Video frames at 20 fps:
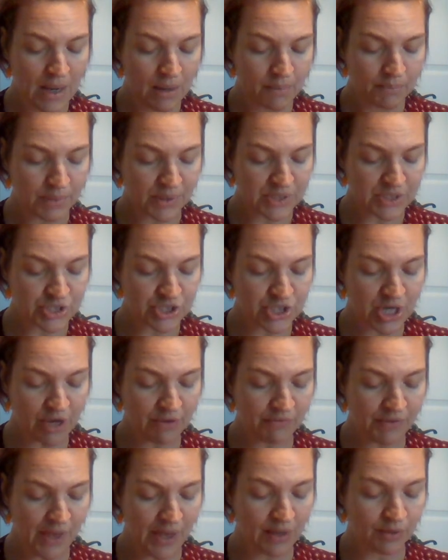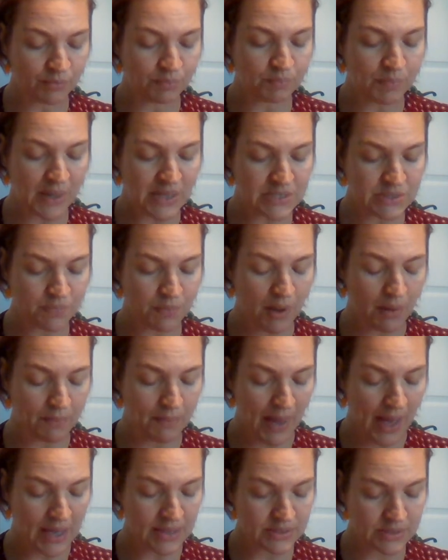But the shelf held baseball
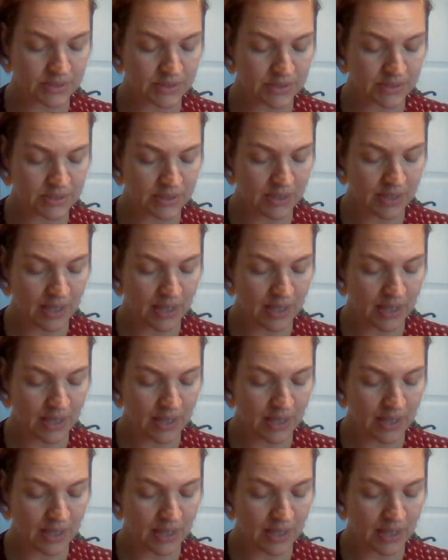bats